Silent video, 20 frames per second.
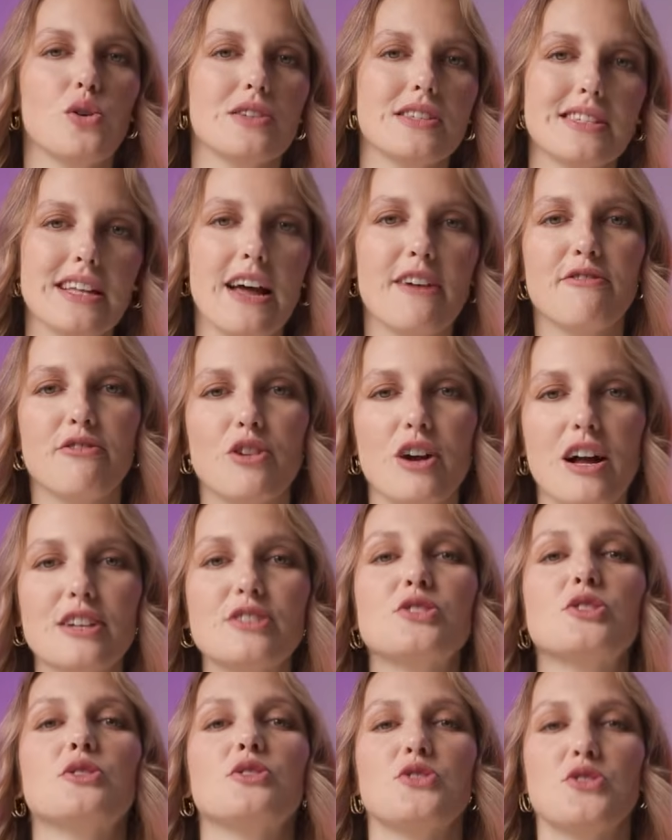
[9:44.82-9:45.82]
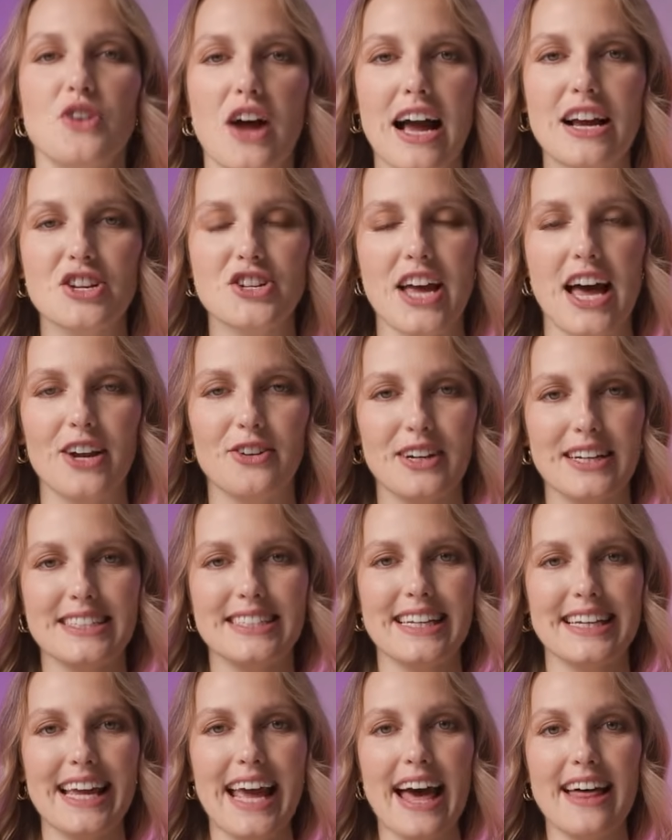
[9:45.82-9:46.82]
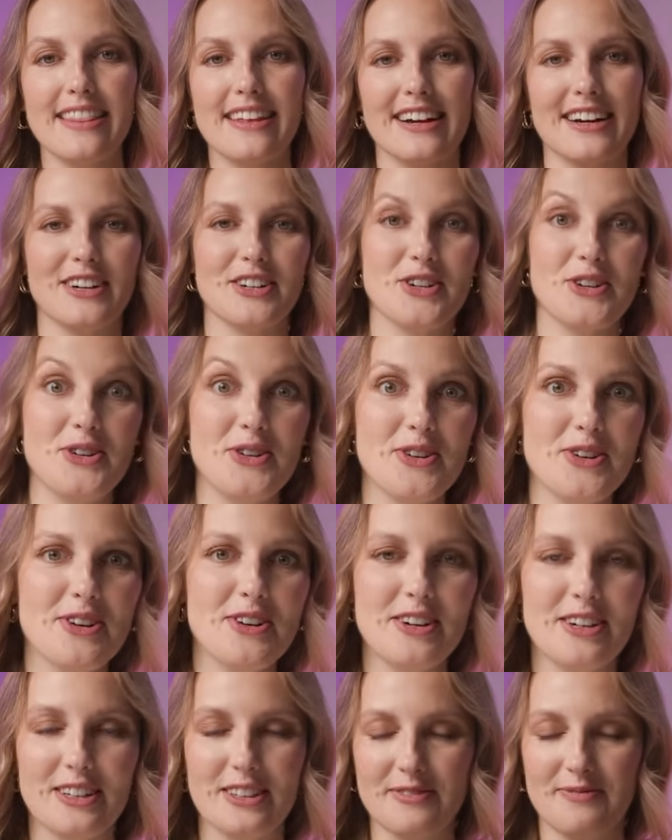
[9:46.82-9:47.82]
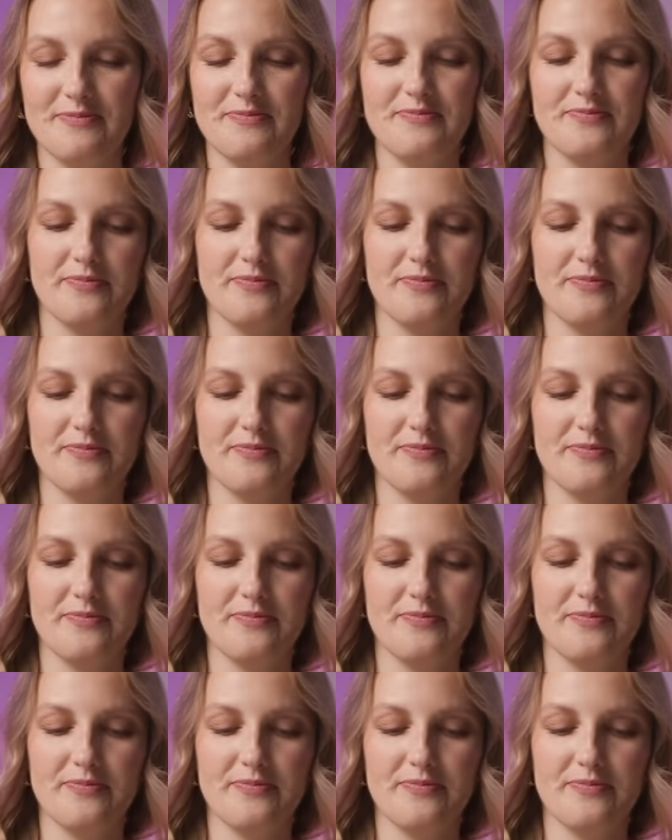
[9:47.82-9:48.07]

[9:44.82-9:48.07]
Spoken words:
it's time for us to try shadowing together. Cool.